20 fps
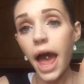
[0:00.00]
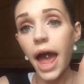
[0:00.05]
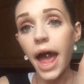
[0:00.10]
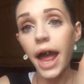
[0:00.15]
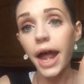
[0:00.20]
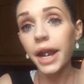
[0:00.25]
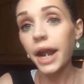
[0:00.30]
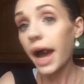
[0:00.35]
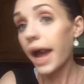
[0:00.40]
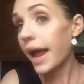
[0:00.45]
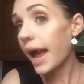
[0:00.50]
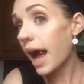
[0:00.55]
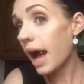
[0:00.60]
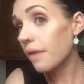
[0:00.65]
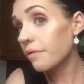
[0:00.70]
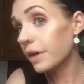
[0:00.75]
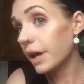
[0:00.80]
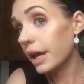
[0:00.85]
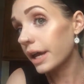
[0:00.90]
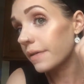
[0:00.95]
And I
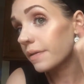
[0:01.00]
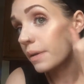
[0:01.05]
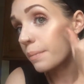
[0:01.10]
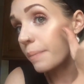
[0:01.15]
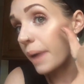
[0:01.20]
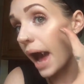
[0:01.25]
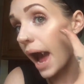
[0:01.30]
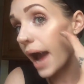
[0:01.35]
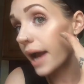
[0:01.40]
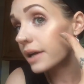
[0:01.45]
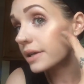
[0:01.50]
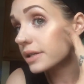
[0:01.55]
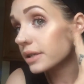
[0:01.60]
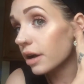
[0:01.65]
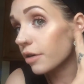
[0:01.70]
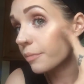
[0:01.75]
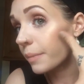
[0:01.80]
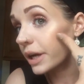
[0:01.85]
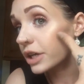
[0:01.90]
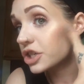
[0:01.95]
have it in the backs
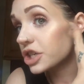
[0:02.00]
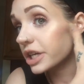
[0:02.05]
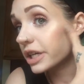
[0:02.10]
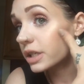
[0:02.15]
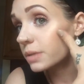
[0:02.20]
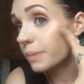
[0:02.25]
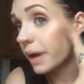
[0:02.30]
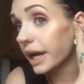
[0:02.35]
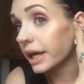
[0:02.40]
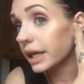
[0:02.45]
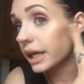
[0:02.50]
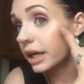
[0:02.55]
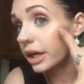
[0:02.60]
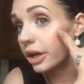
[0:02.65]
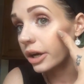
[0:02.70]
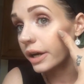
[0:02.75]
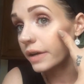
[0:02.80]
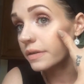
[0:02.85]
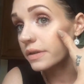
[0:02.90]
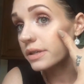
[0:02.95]
of my cheeks back
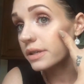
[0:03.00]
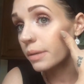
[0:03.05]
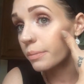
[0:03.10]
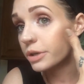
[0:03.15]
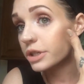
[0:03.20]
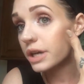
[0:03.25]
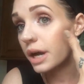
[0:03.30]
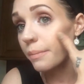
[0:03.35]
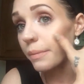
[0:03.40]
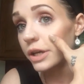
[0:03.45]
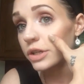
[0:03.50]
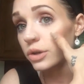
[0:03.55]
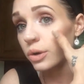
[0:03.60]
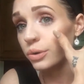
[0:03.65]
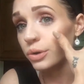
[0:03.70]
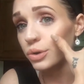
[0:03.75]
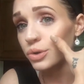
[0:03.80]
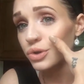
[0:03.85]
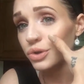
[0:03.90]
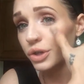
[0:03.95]
here. In the summertime, I
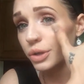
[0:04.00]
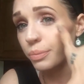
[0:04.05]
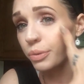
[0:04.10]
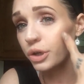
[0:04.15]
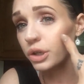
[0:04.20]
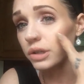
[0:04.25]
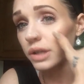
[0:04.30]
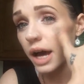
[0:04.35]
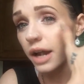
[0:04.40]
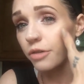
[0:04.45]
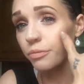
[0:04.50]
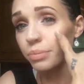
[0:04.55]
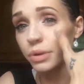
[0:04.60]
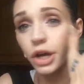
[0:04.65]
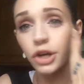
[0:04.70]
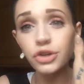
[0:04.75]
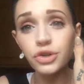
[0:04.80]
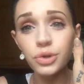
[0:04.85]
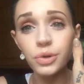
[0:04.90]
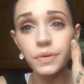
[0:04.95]
don't usually put a lot of
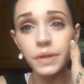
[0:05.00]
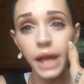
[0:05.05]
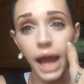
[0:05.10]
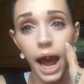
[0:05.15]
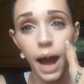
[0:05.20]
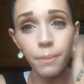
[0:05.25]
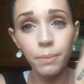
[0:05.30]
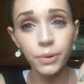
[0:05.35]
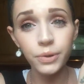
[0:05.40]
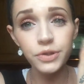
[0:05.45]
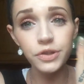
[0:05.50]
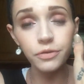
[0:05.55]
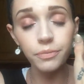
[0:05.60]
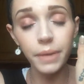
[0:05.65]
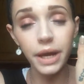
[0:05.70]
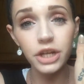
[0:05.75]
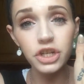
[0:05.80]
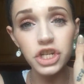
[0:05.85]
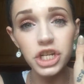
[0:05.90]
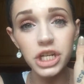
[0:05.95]
blush on the apples of
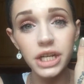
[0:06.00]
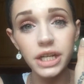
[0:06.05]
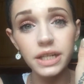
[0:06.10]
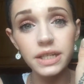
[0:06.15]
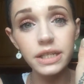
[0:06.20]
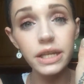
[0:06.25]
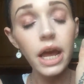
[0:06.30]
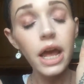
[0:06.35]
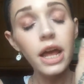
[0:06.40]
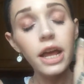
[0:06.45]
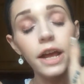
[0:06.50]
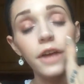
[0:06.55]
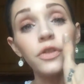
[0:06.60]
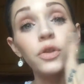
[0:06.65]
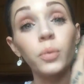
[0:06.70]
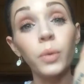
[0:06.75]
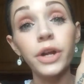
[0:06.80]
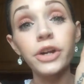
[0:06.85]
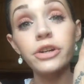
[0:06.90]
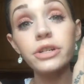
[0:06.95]
my cheeks. In
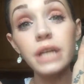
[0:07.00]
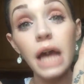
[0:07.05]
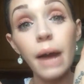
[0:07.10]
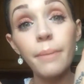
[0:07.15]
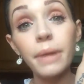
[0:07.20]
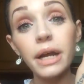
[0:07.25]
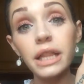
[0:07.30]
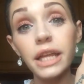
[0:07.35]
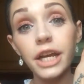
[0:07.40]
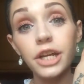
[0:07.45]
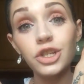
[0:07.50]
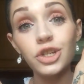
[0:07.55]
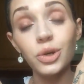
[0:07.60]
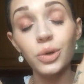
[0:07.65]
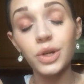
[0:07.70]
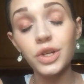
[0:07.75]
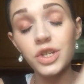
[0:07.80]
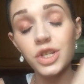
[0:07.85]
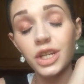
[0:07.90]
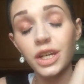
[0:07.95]
the wintertime, I like to
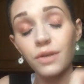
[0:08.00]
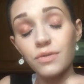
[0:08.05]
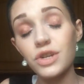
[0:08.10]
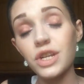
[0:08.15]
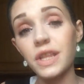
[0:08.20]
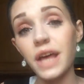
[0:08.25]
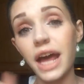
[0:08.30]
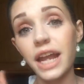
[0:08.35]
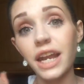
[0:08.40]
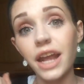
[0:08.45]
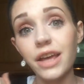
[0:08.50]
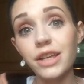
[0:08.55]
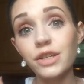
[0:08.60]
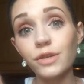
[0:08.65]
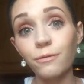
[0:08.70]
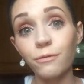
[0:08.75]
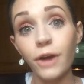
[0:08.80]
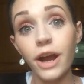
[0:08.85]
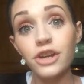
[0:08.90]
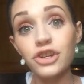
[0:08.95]
because it gives you that nice,
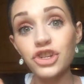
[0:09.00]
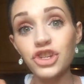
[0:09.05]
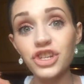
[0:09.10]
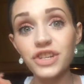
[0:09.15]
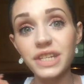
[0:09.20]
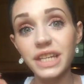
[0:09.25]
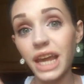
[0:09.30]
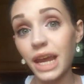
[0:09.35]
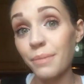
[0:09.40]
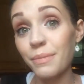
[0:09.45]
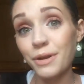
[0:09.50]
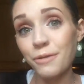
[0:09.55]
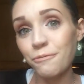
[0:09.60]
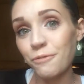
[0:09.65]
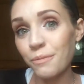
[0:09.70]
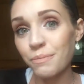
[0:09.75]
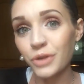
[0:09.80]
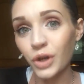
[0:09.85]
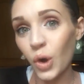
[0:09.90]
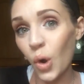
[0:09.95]
fresh, just came in
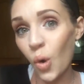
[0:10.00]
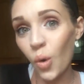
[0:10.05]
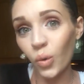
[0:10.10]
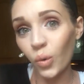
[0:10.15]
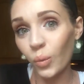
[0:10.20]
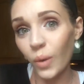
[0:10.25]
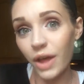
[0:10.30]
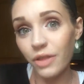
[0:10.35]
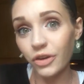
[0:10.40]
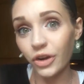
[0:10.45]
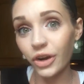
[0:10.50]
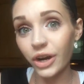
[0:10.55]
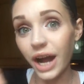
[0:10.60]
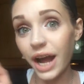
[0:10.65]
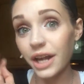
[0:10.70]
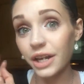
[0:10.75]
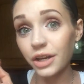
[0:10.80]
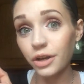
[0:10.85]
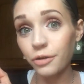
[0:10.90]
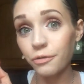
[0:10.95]
from the cold weather
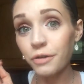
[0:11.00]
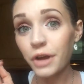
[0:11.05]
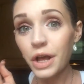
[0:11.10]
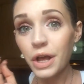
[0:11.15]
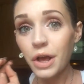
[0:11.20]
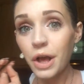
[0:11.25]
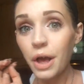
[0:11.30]
kind of,